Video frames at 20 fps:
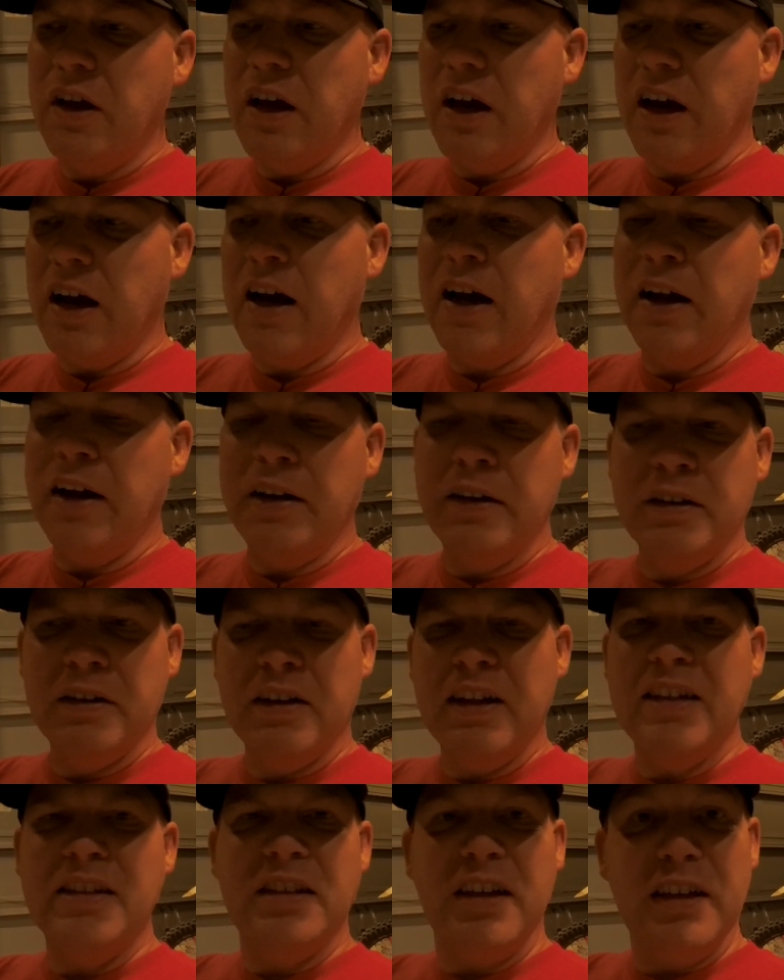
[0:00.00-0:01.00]

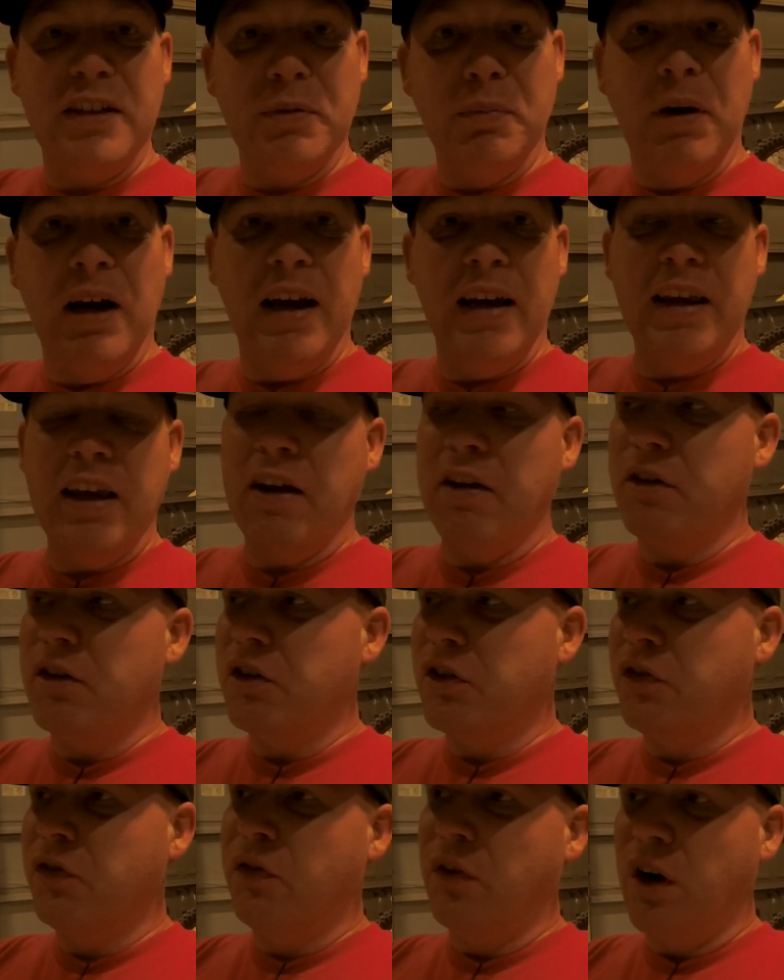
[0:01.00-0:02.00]
Let's say it's my account,
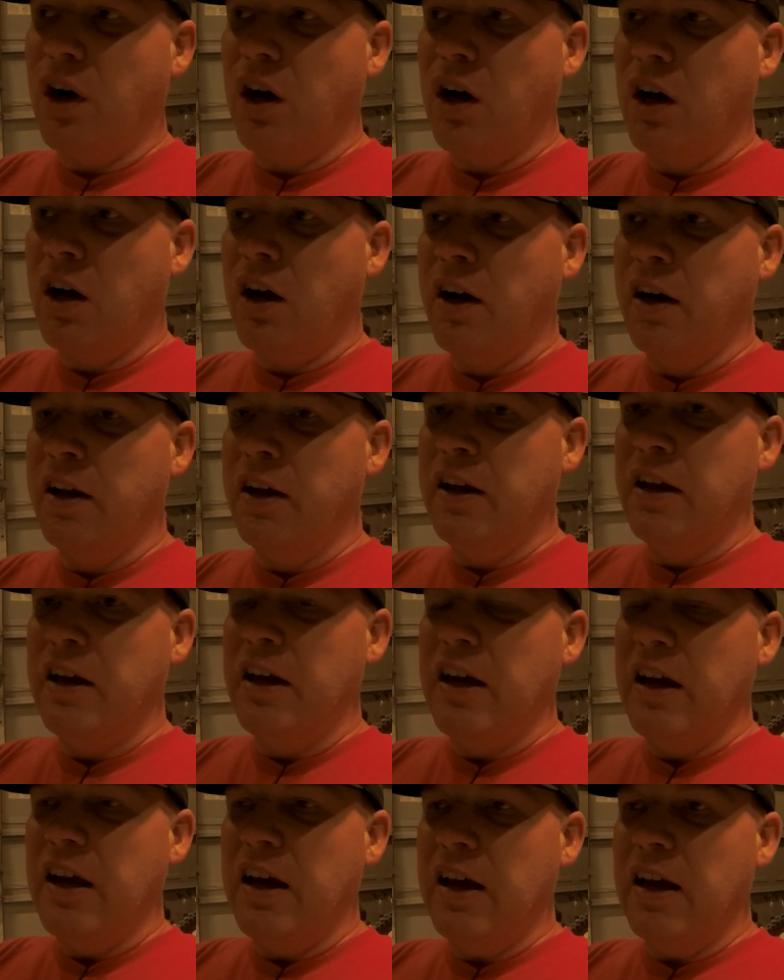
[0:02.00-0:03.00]
there's fraud,
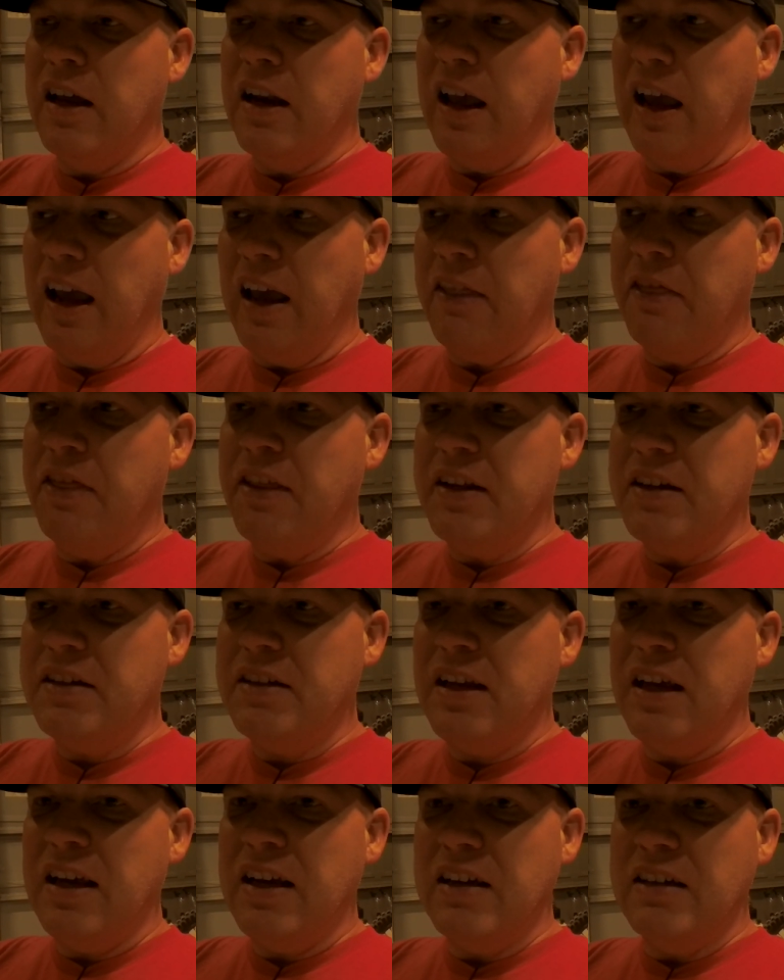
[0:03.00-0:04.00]
and at this
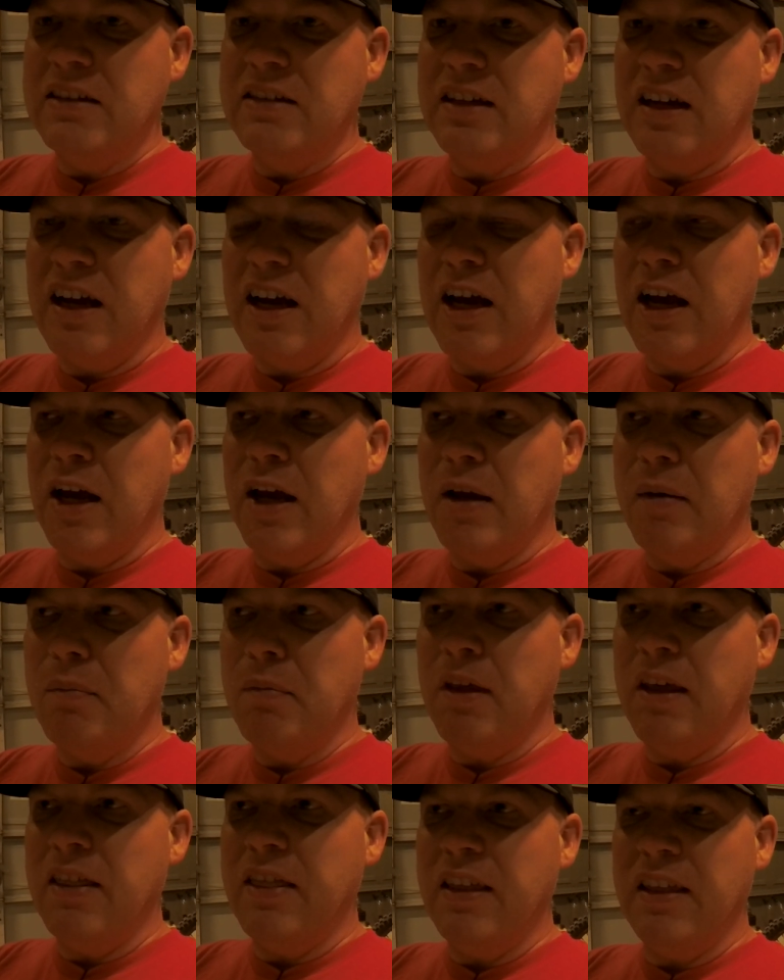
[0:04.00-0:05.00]
day and time,
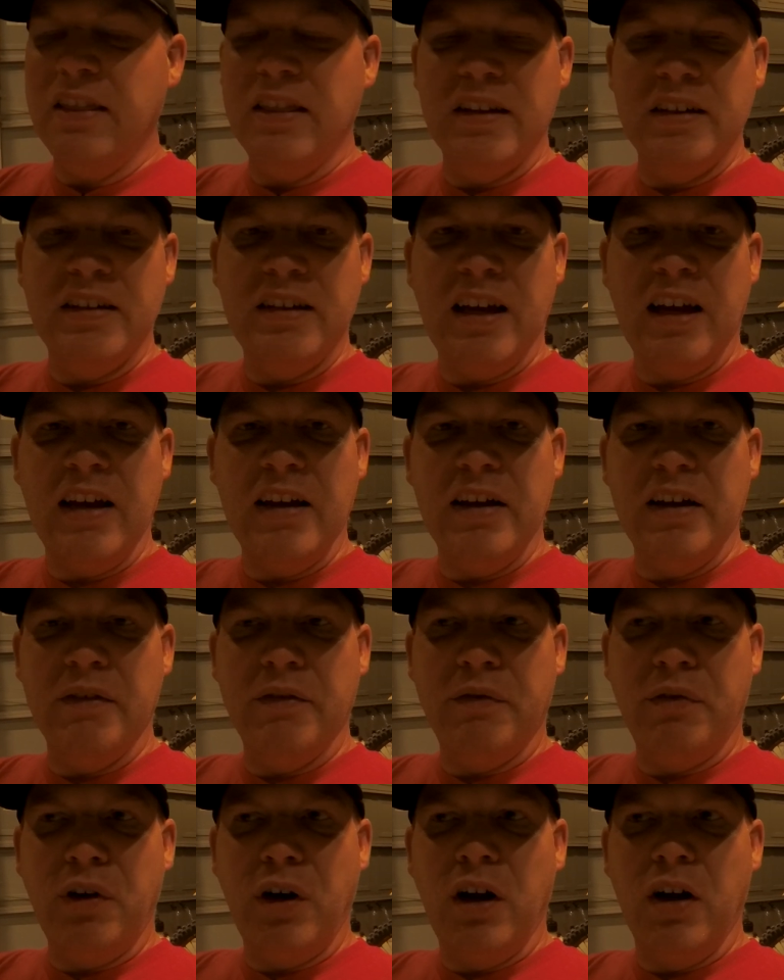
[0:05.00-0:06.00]
they think the
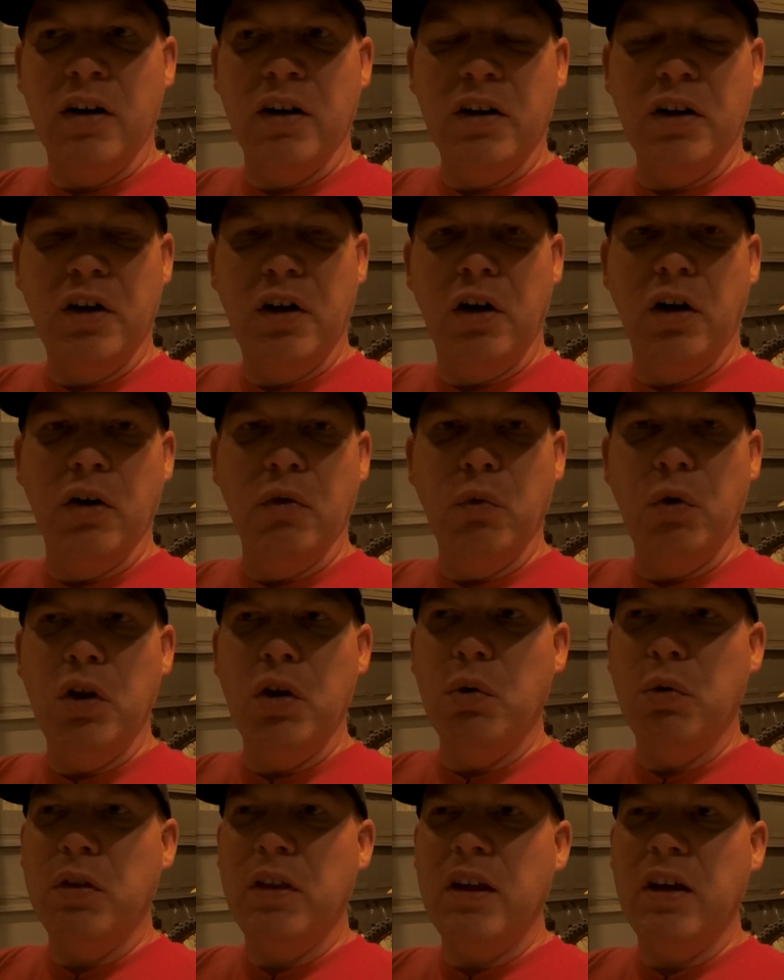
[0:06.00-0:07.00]
fraud occurred. Well, you
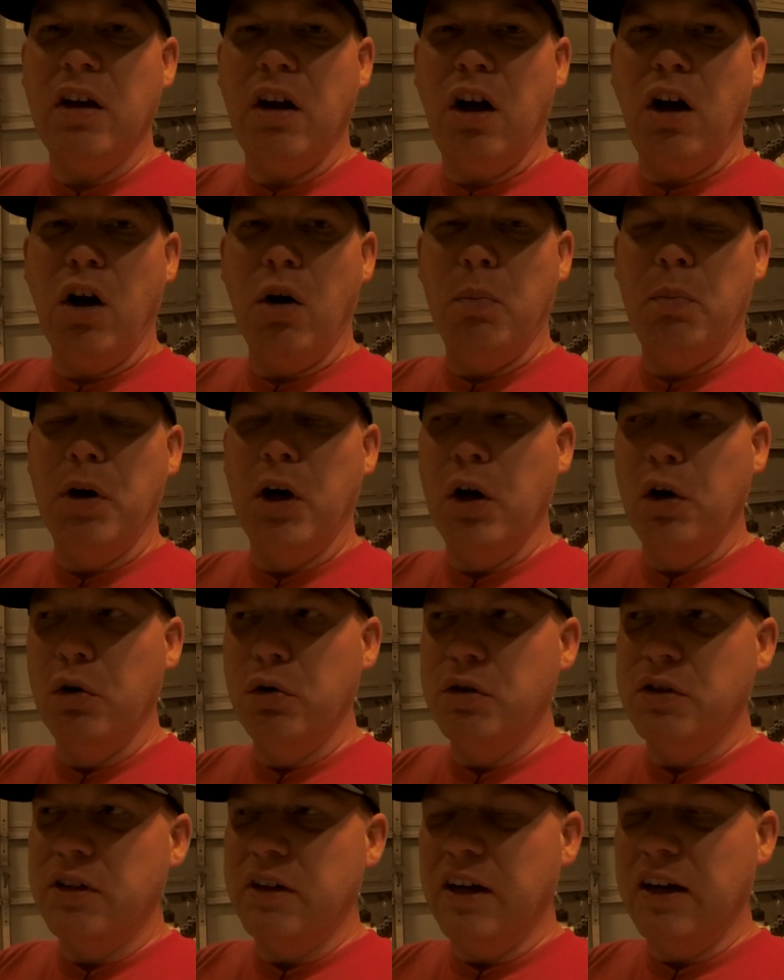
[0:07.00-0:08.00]
would think all
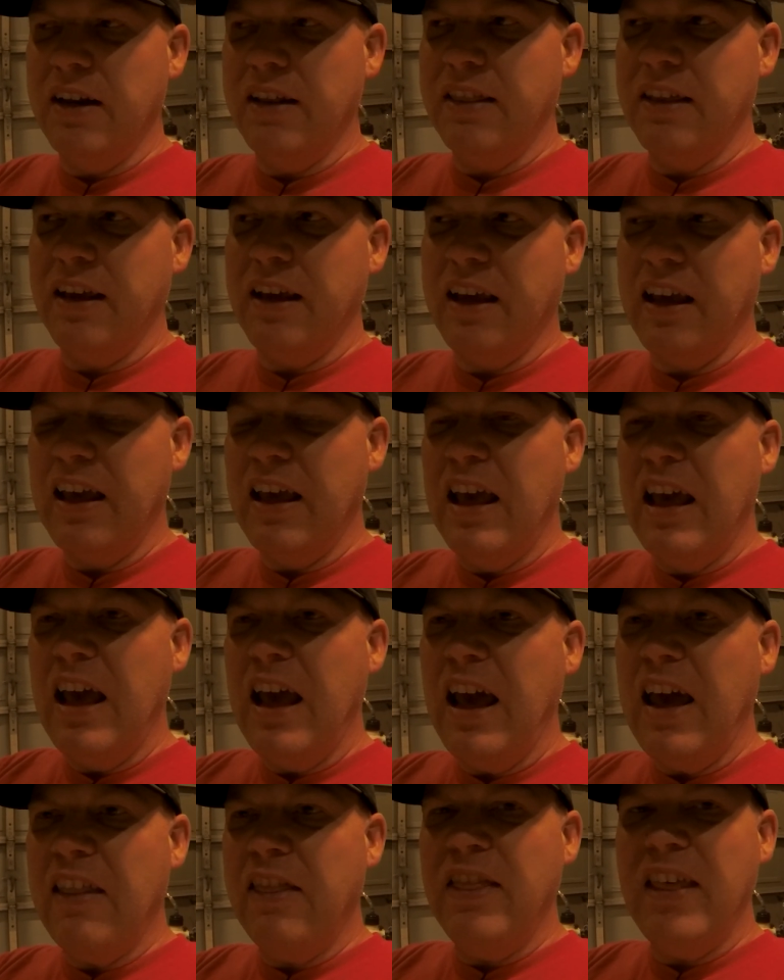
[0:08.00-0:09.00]
posts and anything
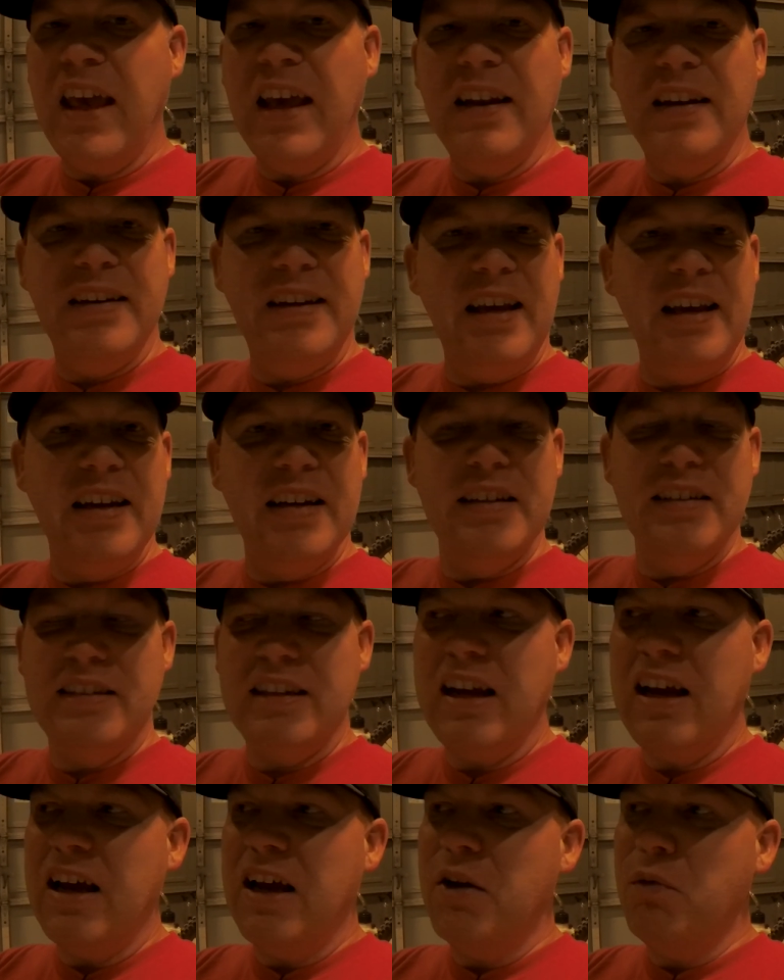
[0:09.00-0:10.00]
at that date and
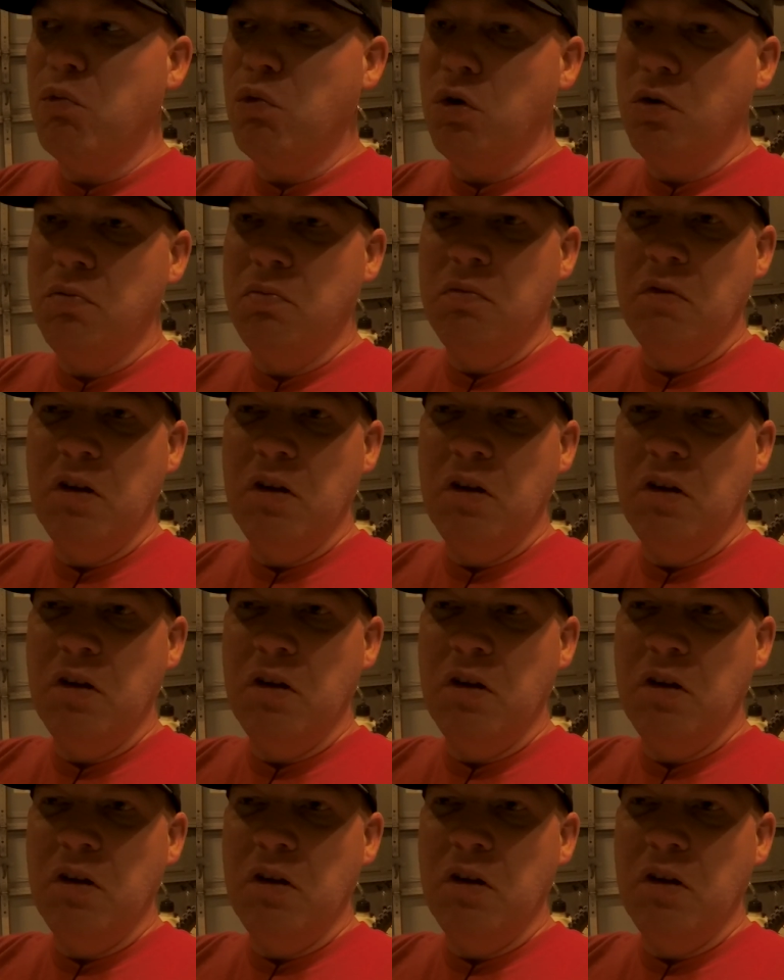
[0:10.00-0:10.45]
time would